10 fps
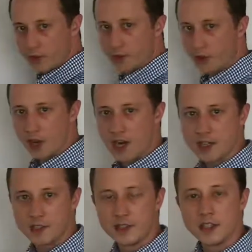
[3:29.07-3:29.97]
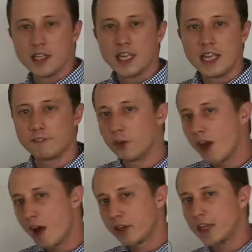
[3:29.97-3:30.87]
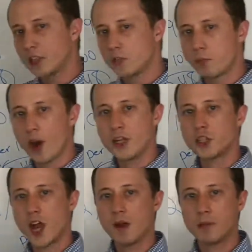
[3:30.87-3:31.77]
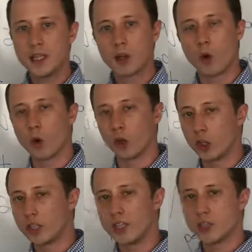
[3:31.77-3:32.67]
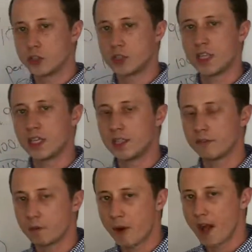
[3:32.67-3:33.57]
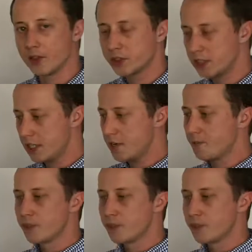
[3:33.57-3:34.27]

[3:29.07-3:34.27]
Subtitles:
all right? If you're out getting price shopping or looking at just getting a different policy,